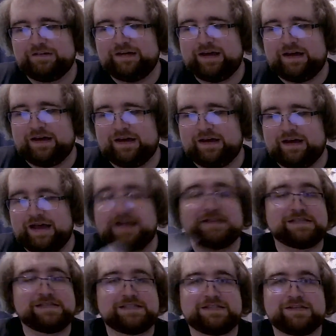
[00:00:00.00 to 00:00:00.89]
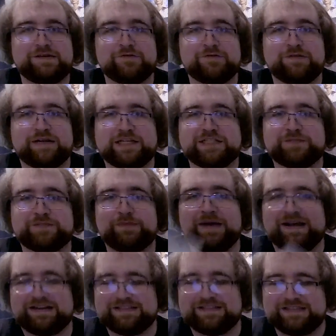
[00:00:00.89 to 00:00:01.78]
as you would
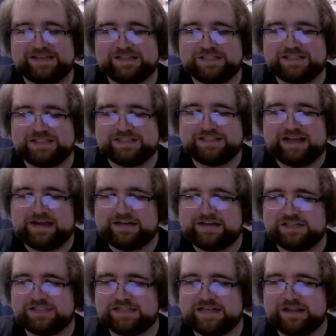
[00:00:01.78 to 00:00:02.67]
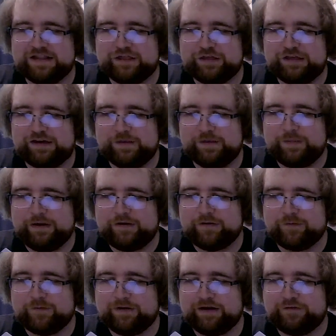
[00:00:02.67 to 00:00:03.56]
expect, I just didn't think
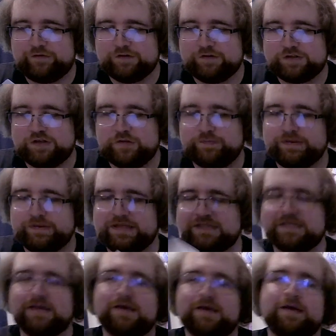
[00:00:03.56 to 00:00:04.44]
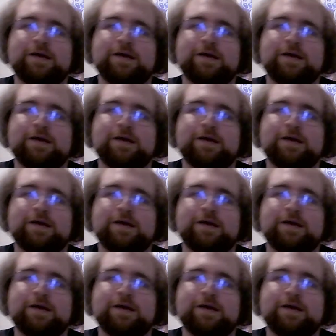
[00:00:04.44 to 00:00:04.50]
about it when I first opened this,